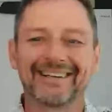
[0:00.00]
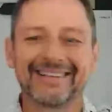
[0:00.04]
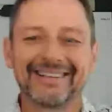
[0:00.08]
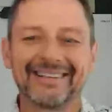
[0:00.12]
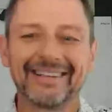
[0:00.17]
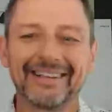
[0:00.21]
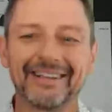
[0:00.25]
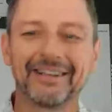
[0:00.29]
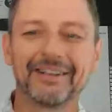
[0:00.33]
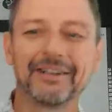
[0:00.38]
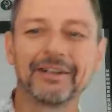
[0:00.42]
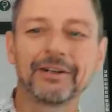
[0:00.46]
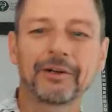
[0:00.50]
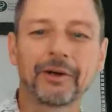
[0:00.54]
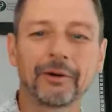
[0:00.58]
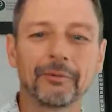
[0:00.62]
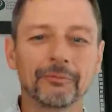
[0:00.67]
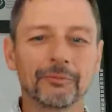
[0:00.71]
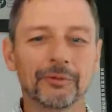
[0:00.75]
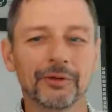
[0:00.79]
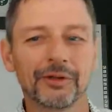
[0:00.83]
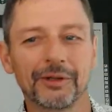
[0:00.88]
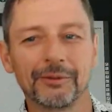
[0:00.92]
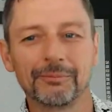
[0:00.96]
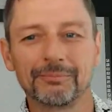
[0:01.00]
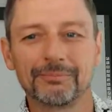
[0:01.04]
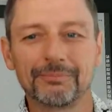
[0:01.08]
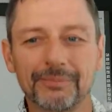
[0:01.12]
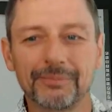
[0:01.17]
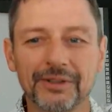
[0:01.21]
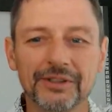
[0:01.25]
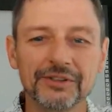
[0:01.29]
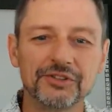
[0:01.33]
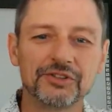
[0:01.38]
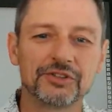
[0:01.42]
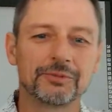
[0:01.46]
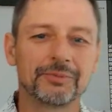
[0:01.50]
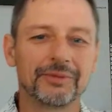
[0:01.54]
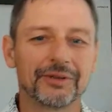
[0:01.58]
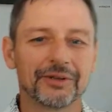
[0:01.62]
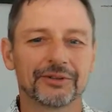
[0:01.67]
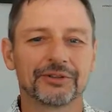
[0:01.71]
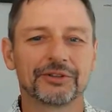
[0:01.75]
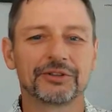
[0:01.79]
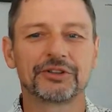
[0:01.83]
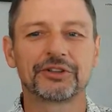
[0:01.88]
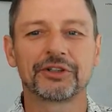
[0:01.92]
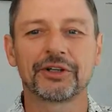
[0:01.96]
Yeah, like I'm really pleased to be on
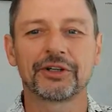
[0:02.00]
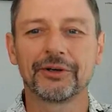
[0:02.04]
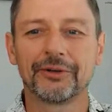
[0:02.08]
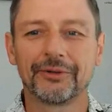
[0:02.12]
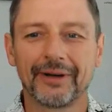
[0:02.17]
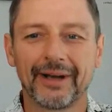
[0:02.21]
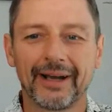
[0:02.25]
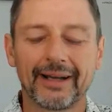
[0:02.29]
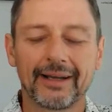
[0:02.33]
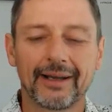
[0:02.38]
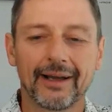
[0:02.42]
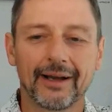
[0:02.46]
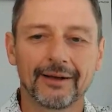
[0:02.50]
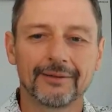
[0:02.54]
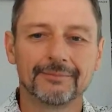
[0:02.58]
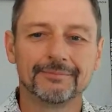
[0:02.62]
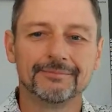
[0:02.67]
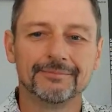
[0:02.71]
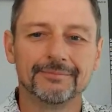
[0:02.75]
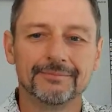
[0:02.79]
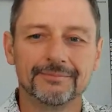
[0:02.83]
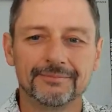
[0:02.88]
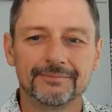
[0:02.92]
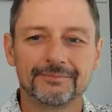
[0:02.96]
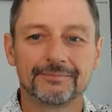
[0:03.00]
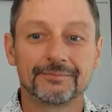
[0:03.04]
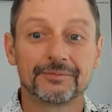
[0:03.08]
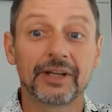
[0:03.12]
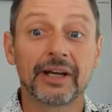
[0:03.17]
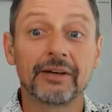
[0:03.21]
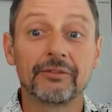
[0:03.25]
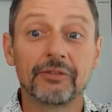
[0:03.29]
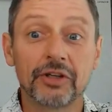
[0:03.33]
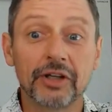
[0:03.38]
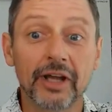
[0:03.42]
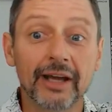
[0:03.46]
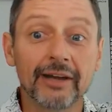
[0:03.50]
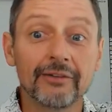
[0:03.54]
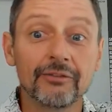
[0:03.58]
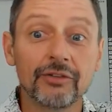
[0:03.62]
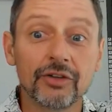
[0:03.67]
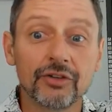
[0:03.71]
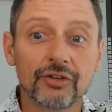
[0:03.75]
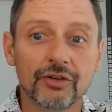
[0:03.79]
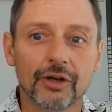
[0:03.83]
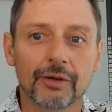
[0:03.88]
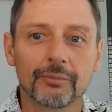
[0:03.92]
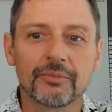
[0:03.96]
the show. I, I'm David Davies,
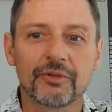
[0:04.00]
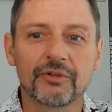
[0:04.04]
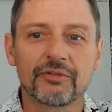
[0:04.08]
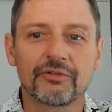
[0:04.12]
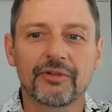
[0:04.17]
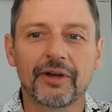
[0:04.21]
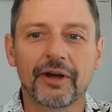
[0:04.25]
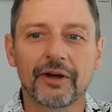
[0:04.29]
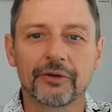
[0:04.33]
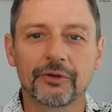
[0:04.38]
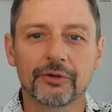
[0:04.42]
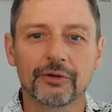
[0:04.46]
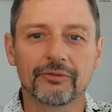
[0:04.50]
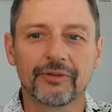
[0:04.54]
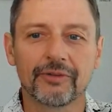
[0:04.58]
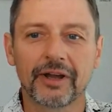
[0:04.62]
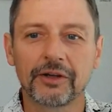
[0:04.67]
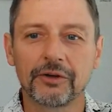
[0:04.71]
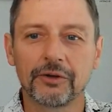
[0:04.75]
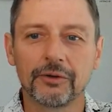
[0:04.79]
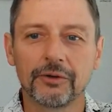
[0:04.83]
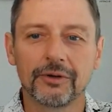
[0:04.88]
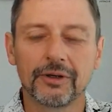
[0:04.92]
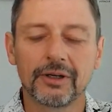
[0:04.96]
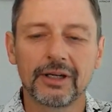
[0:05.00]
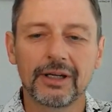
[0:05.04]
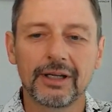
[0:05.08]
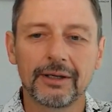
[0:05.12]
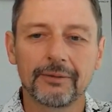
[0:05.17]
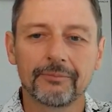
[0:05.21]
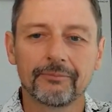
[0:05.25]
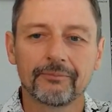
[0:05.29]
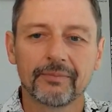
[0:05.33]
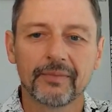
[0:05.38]
and I'm the founder of AgUnity.